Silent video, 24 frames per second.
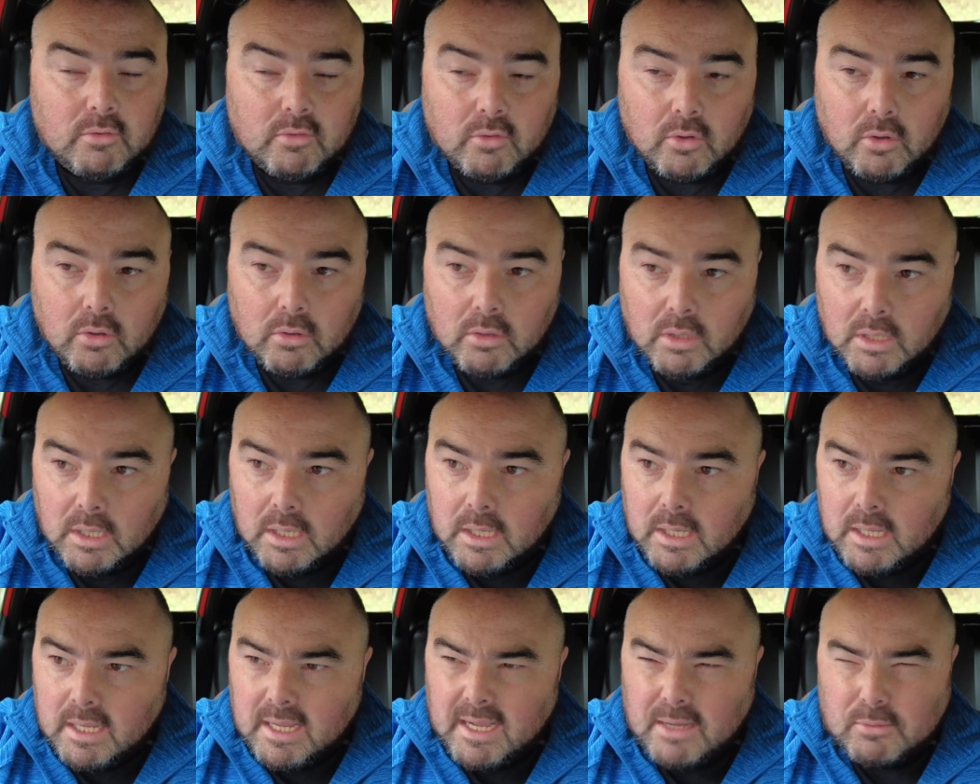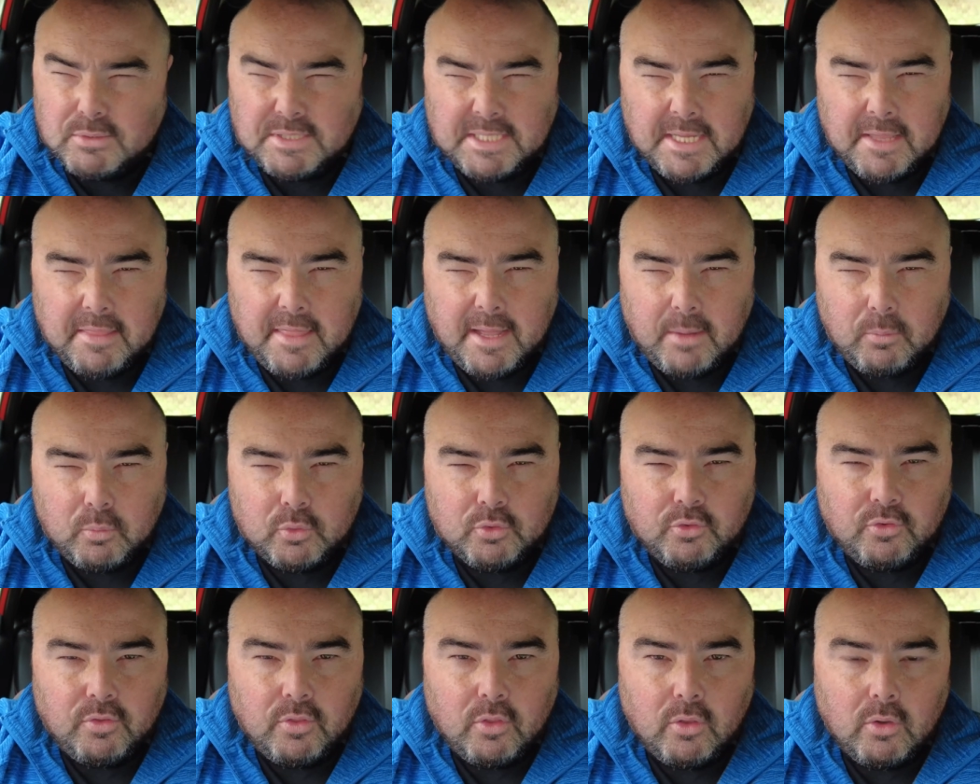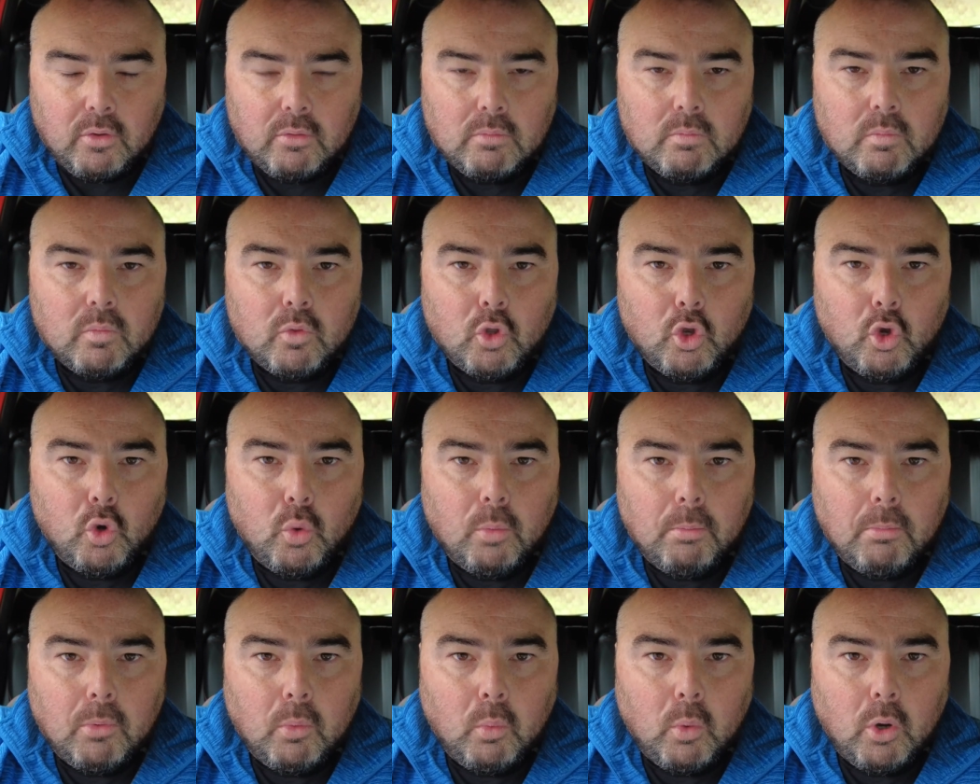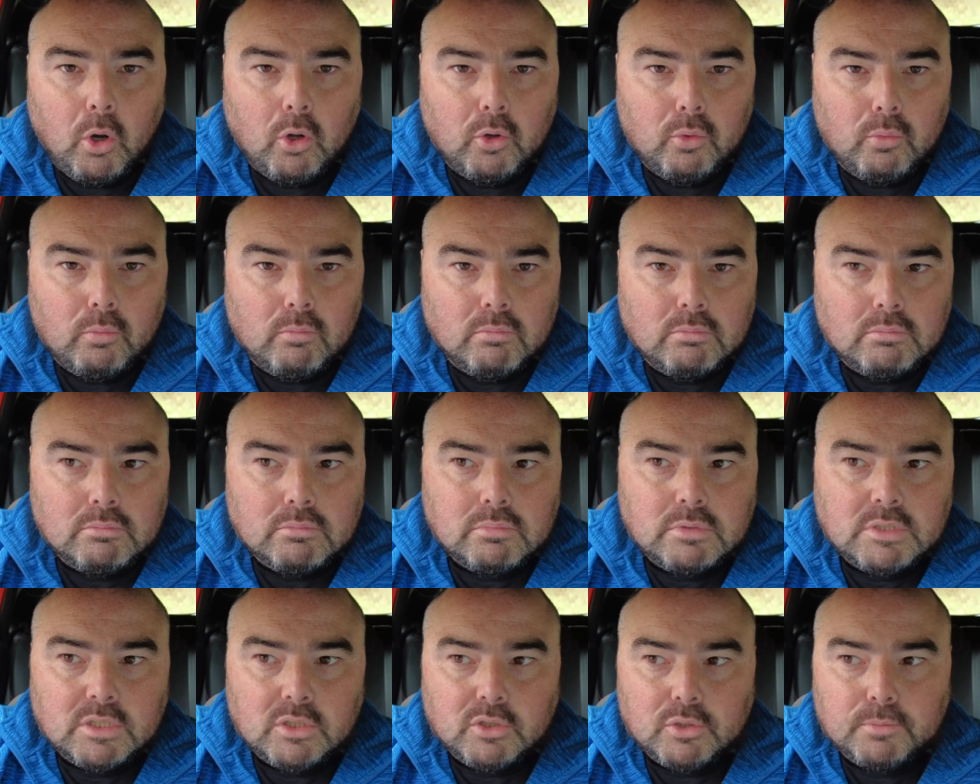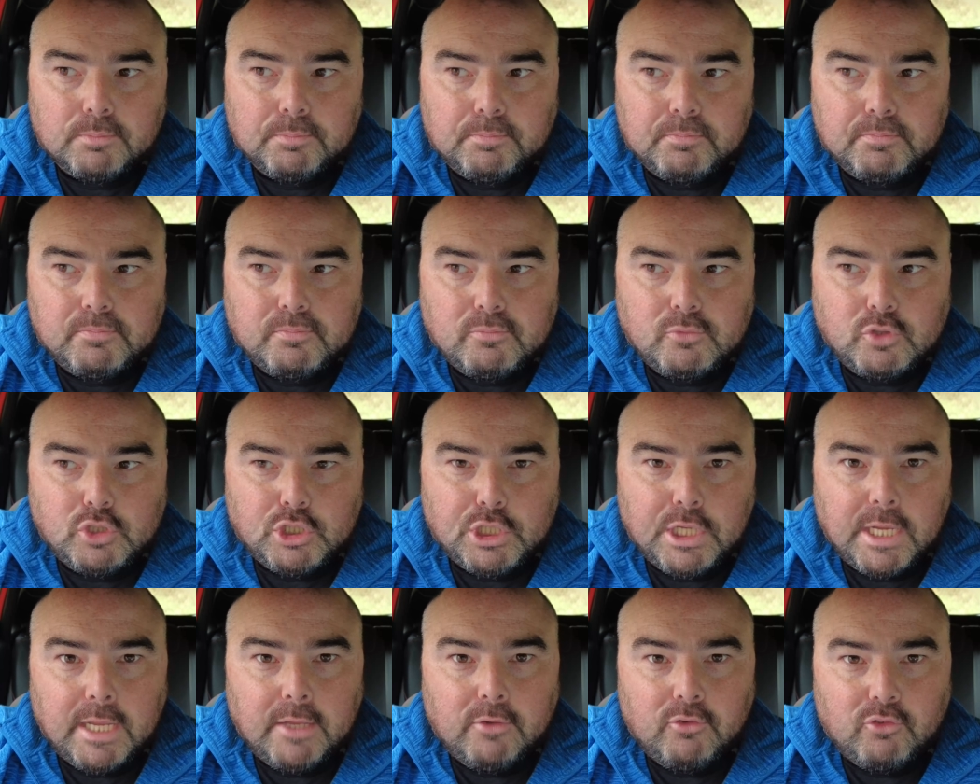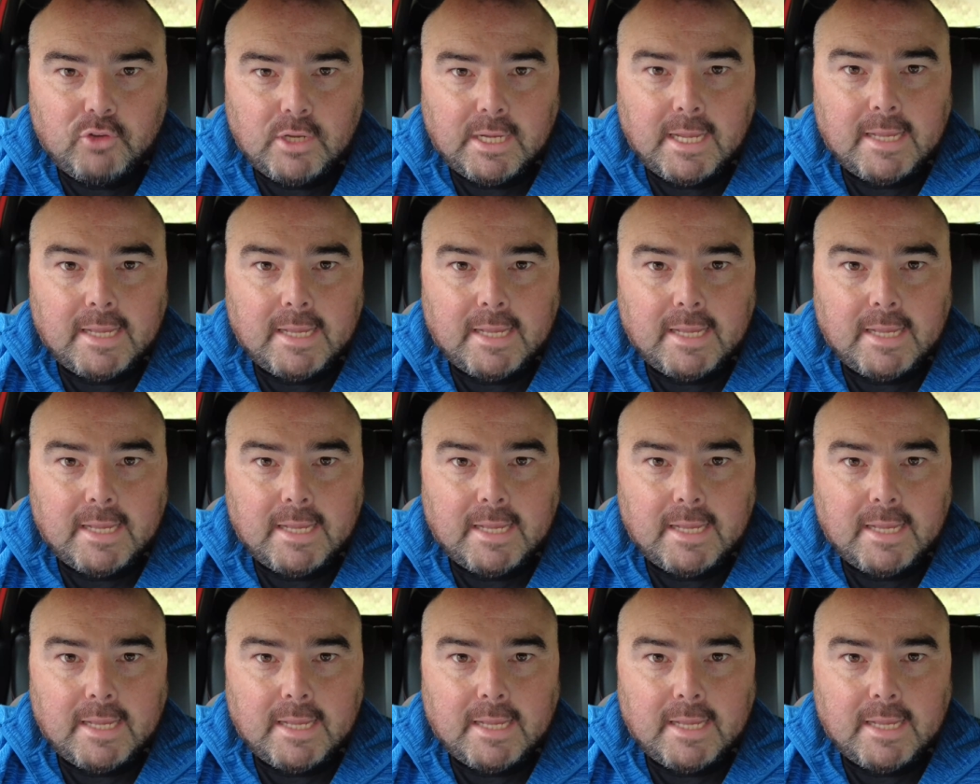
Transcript: So I would say that was the number one sort of change,